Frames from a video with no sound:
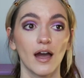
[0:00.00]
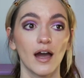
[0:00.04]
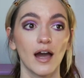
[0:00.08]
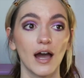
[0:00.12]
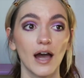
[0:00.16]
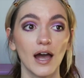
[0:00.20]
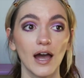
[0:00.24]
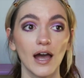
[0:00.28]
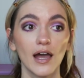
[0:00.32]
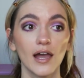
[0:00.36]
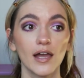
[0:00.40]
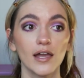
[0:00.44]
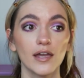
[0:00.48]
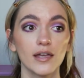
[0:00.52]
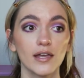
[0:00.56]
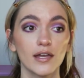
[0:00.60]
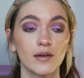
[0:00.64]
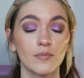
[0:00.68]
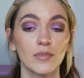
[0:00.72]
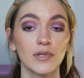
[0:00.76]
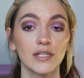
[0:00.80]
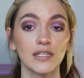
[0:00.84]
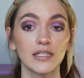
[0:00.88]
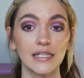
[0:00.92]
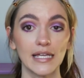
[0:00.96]

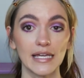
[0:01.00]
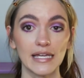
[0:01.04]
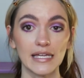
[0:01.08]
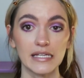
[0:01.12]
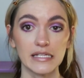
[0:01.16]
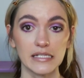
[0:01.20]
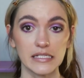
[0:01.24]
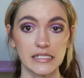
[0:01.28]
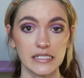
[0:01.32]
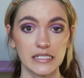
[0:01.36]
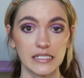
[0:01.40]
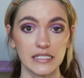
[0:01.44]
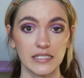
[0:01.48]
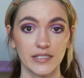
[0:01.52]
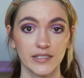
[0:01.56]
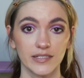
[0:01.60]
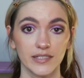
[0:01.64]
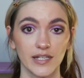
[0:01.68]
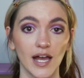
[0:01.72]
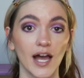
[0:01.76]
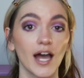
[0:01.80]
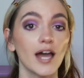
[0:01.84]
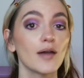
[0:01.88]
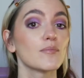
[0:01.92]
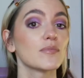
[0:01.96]
I'm late
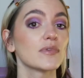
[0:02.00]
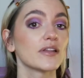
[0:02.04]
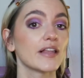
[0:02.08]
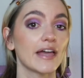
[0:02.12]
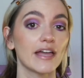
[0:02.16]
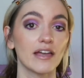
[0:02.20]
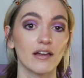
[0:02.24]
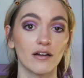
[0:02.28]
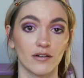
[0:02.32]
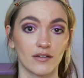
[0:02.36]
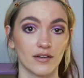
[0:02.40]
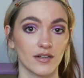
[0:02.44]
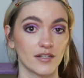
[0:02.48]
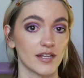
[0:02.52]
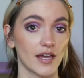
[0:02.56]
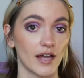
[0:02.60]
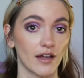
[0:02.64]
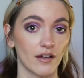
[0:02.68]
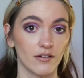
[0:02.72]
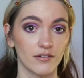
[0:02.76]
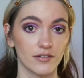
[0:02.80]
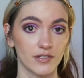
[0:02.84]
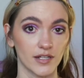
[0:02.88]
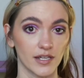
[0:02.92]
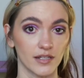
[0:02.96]
on
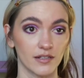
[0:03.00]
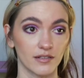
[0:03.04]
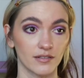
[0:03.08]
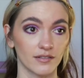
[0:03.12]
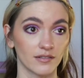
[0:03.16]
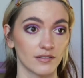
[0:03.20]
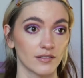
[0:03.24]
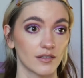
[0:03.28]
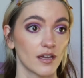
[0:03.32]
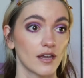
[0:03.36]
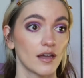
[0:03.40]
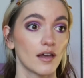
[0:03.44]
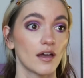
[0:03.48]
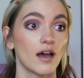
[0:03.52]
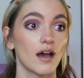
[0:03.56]
Attack on Titan.